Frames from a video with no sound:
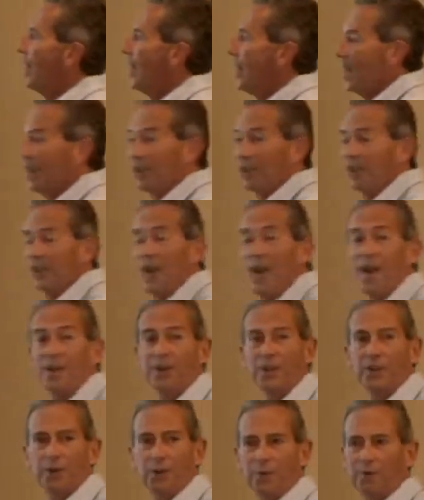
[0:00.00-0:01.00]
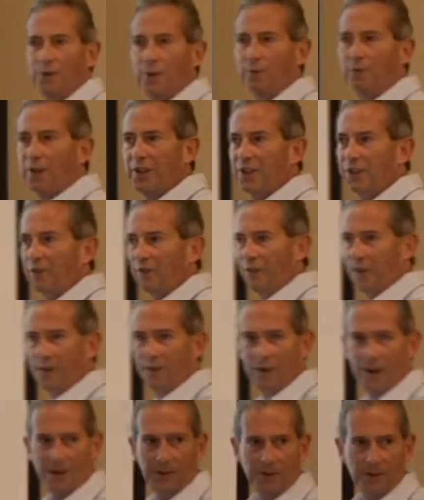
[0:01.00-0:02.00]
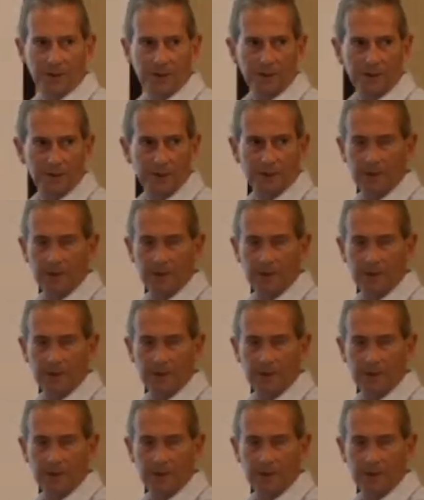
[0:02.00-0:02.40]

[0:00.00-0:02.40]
in excess of the risk-free rate.